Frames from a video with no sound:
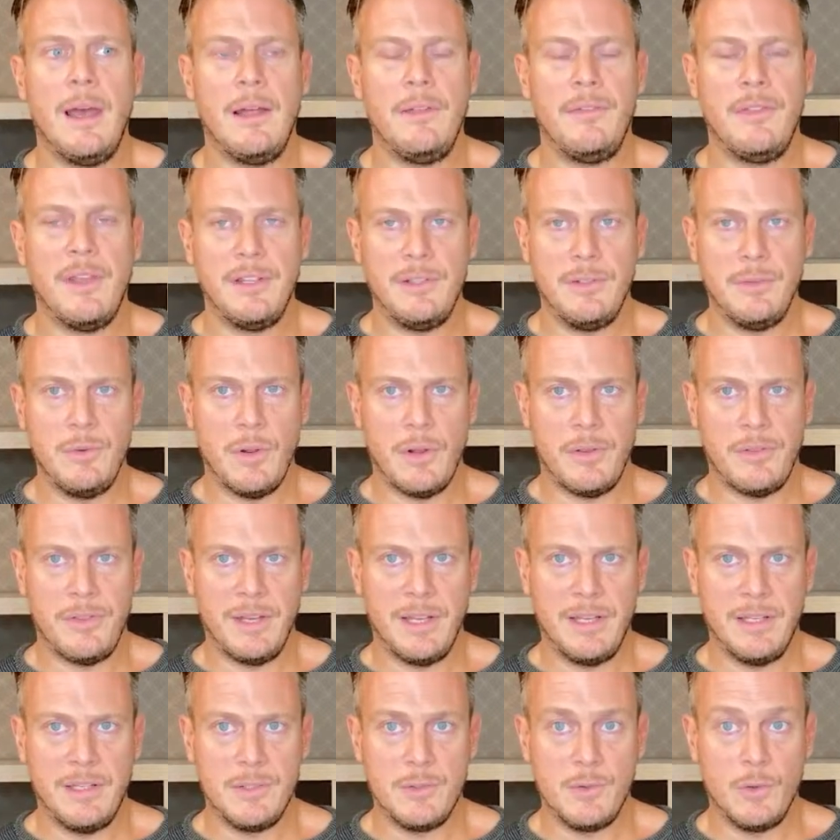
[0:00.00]
they do not
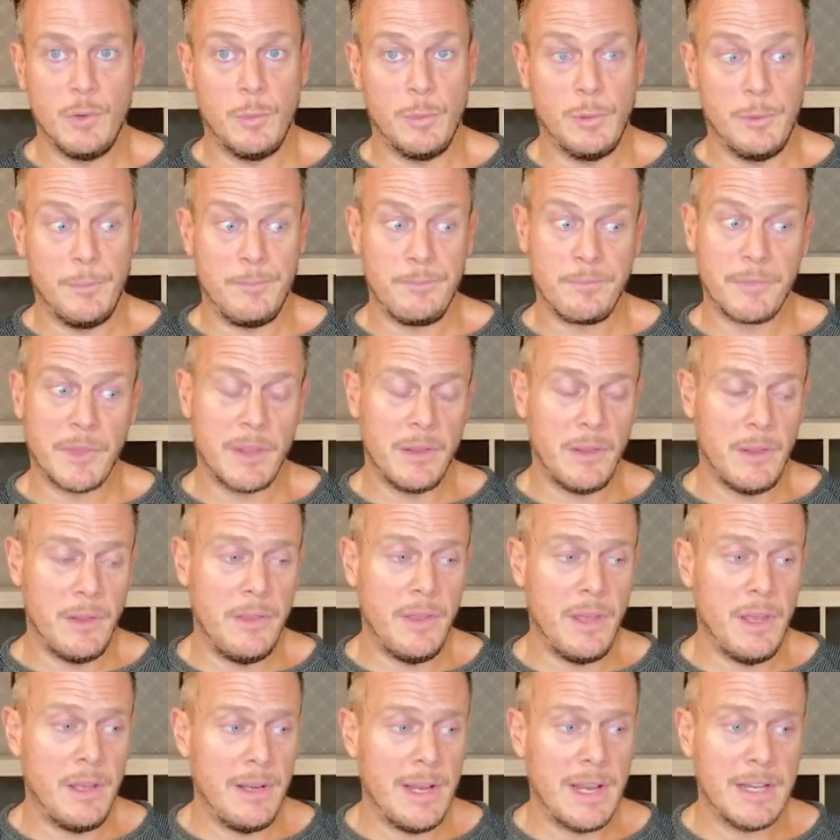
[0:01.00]
think it is normal.
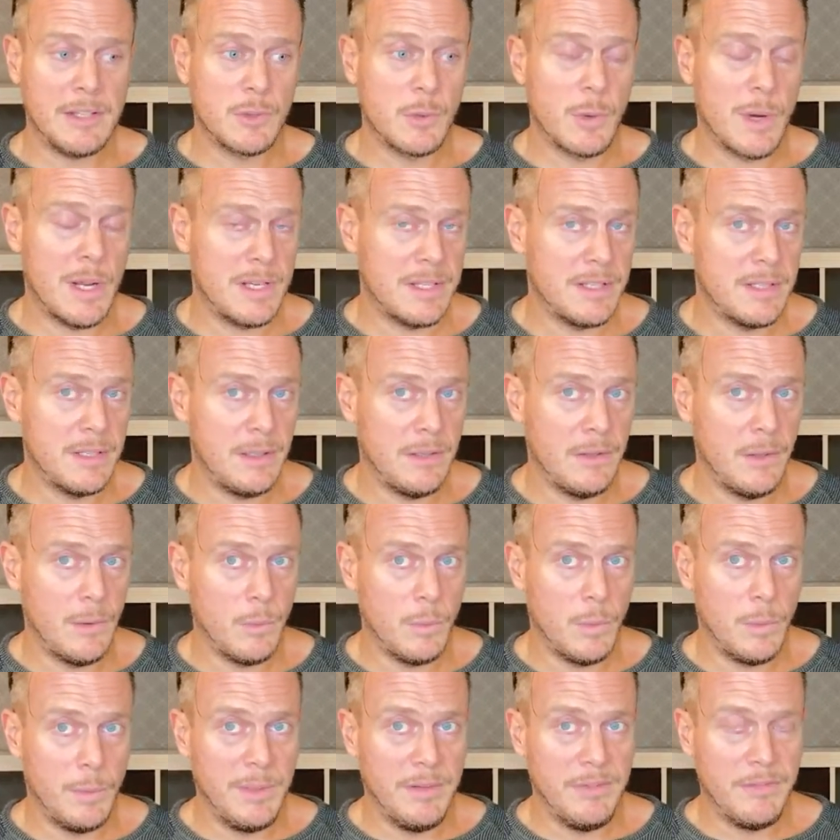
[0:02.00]
The next question that
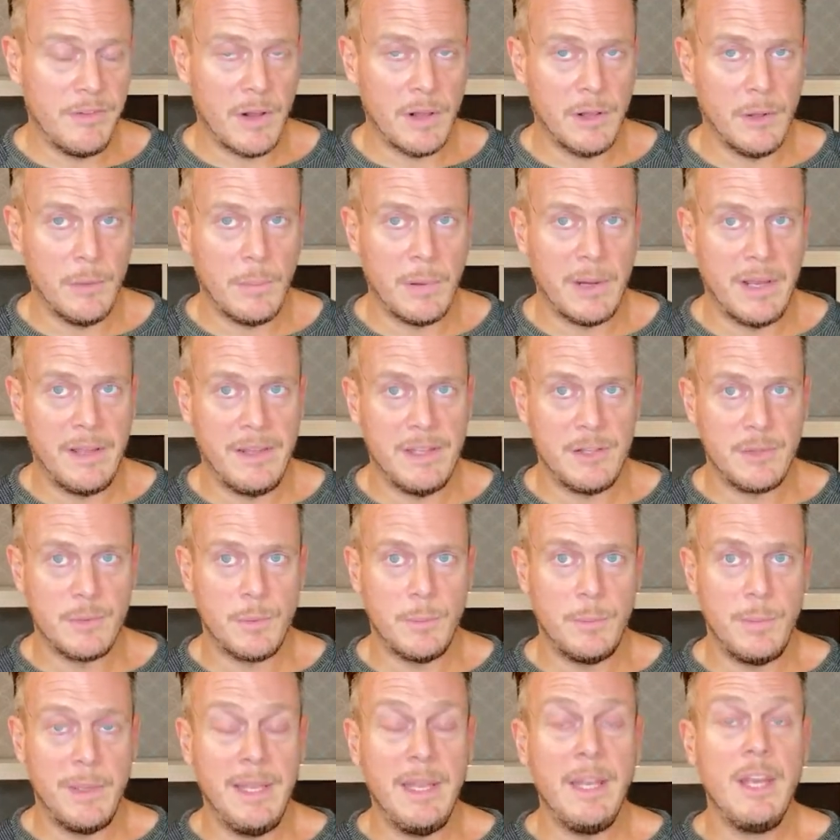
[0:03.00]
would be followed by this
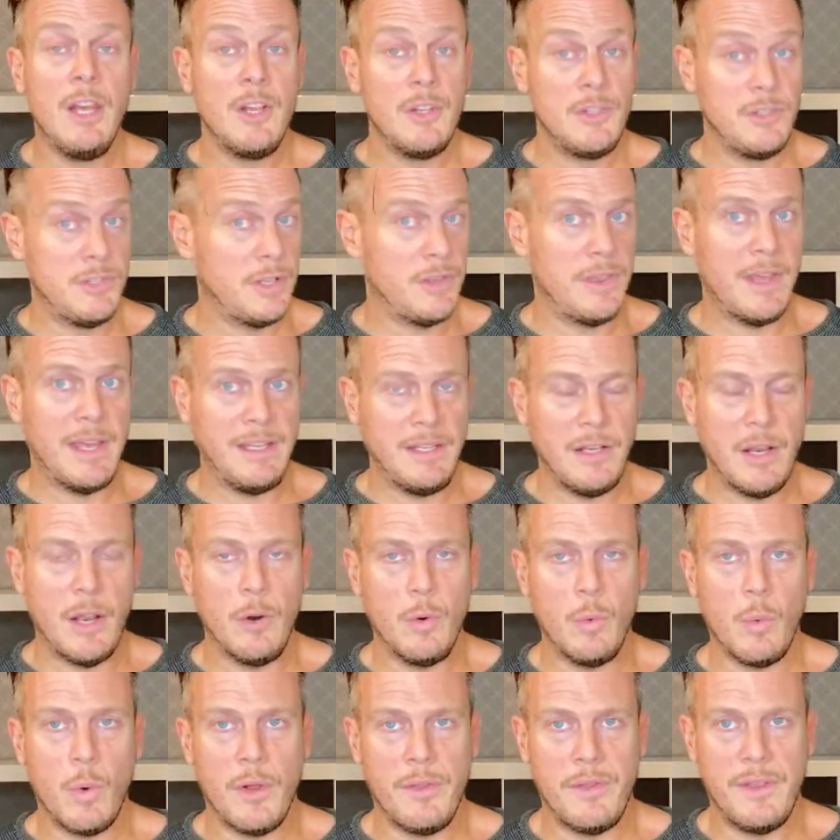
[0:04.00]
would be, do they know
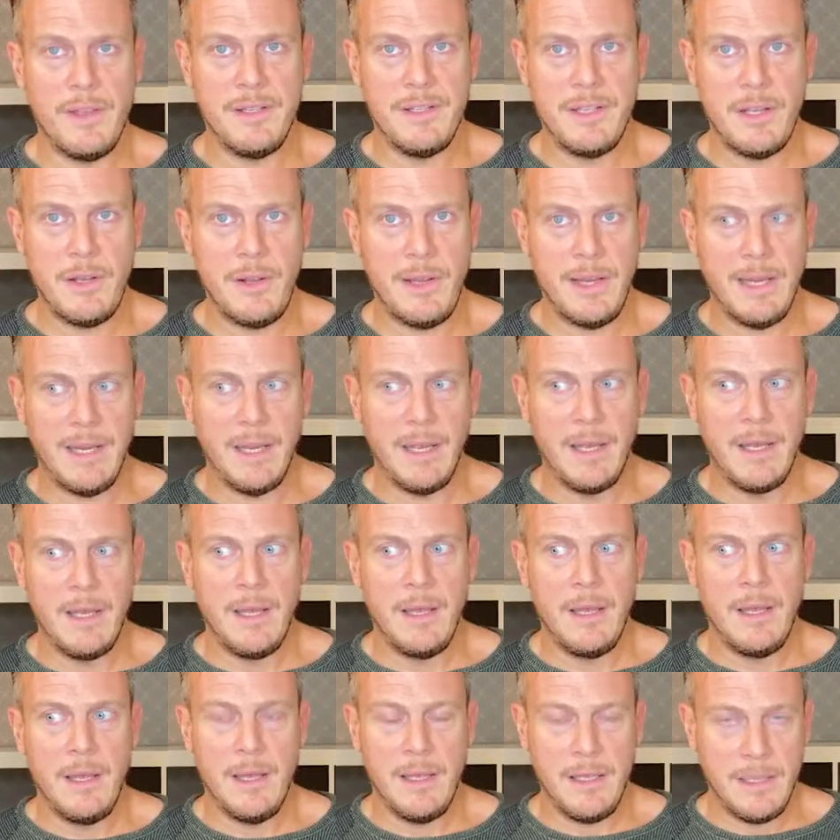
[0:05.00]
what they're doing?
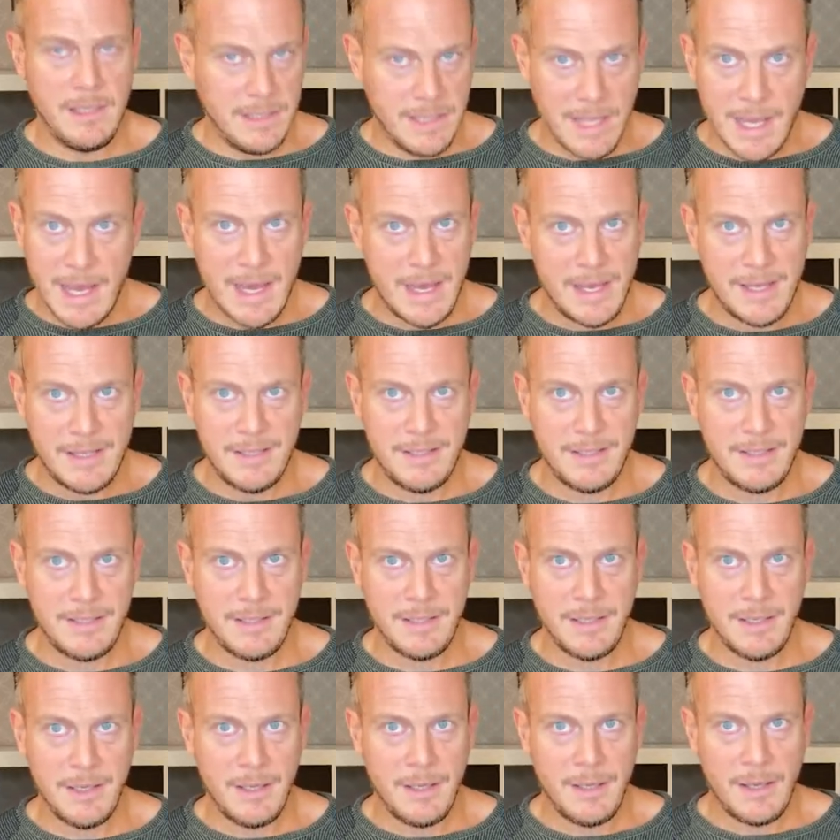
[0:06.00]

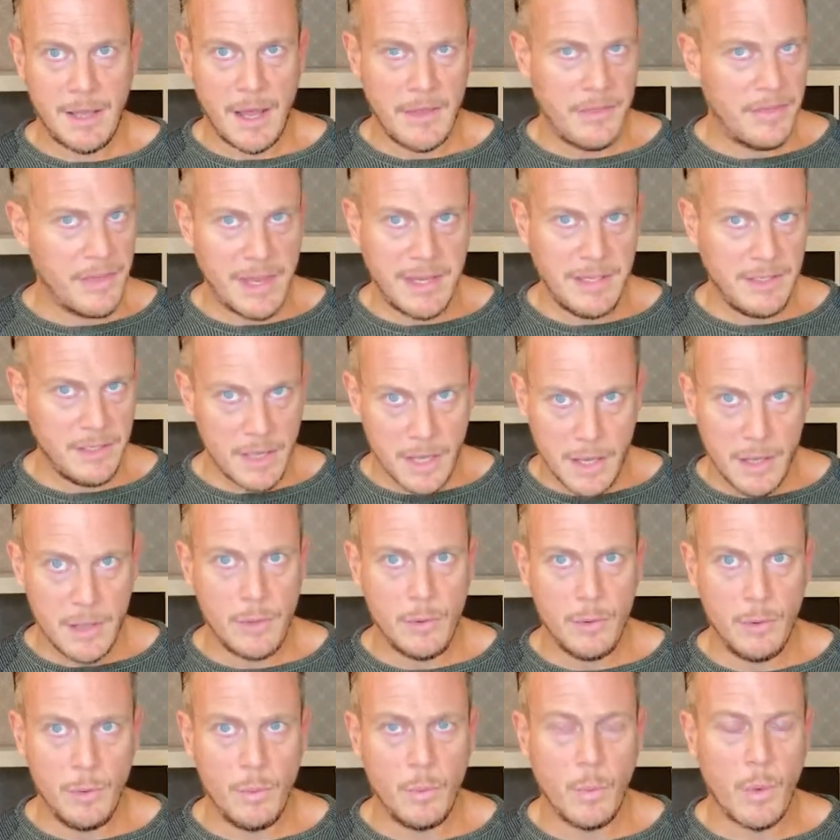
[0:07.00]
Yes, they
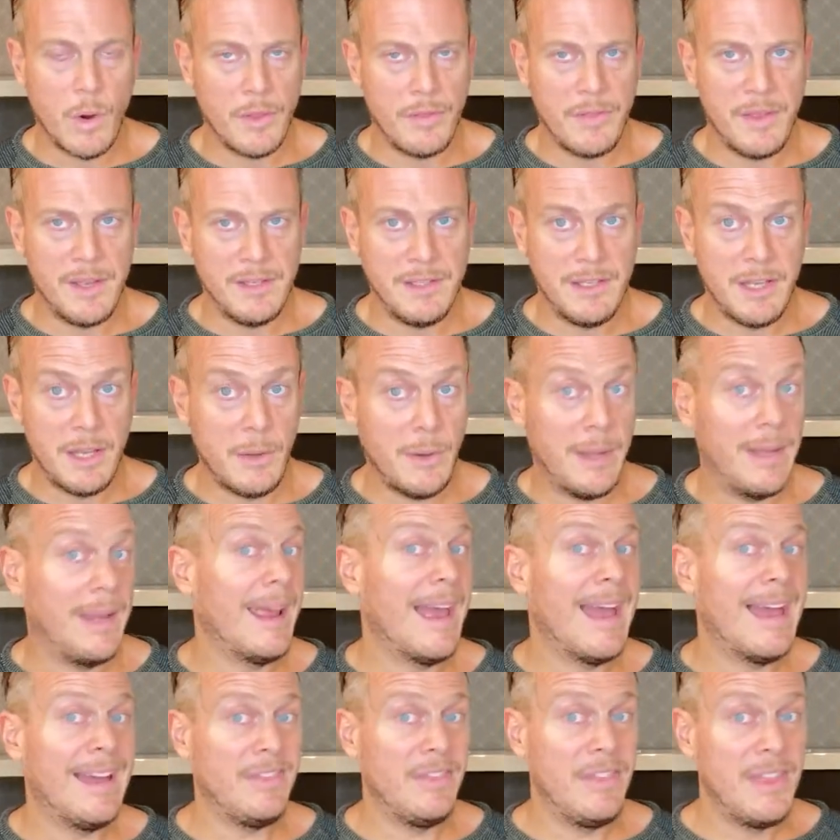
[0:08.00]
know what they're doing.
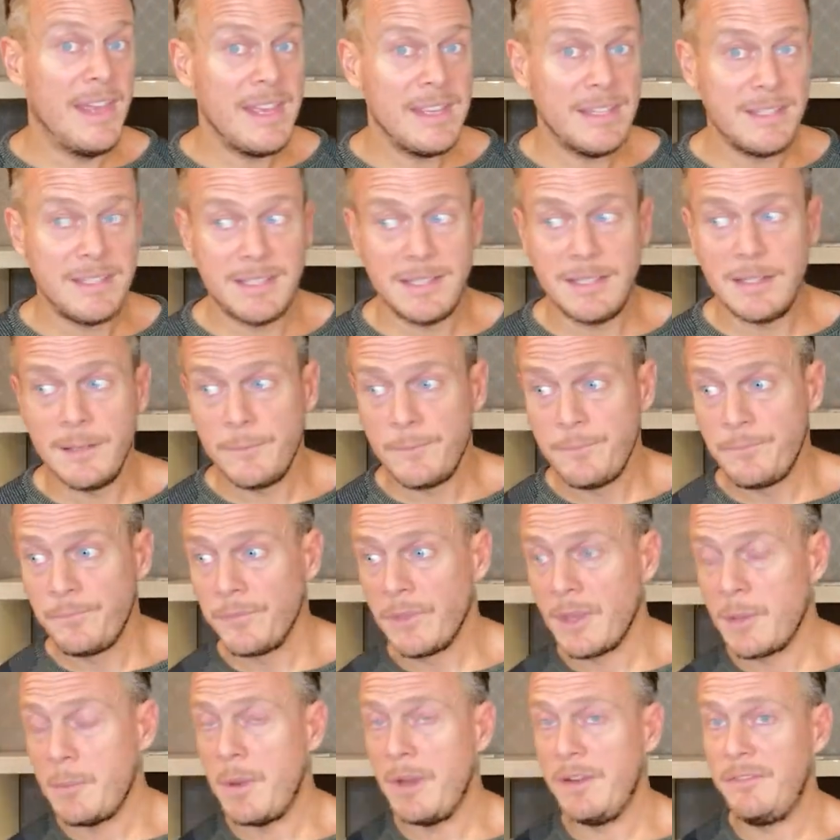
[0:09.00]
And this,
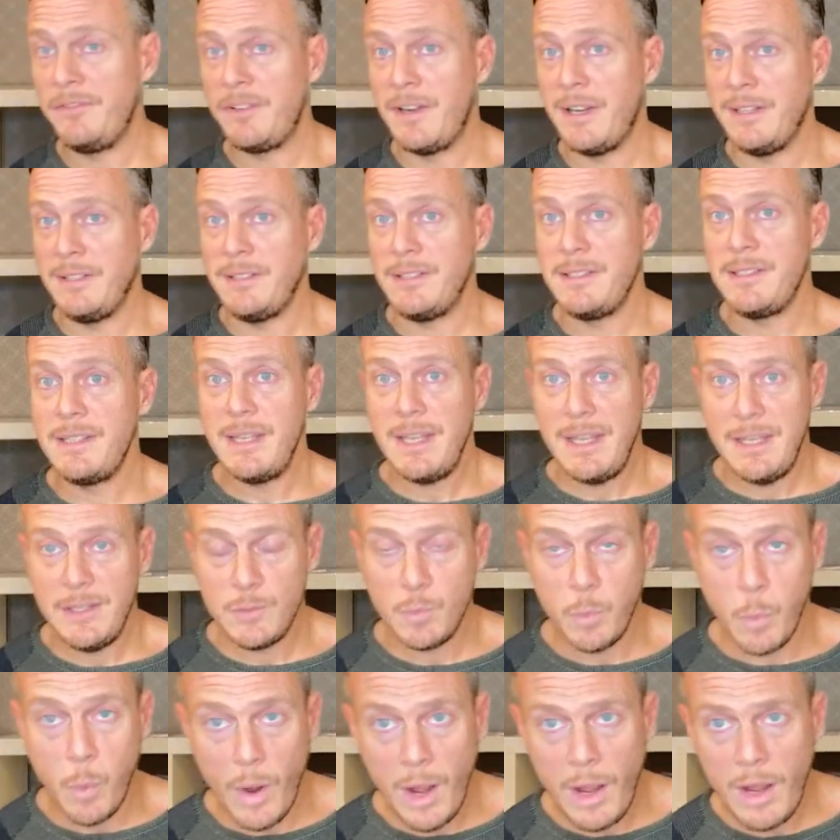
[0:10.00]
my friends, is
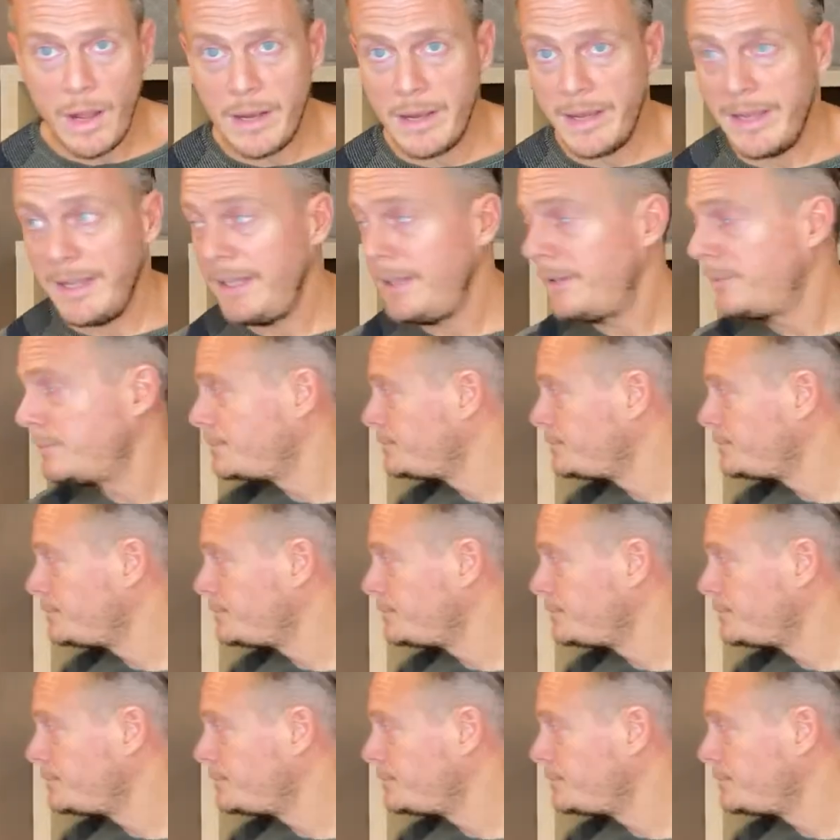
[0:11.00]
why,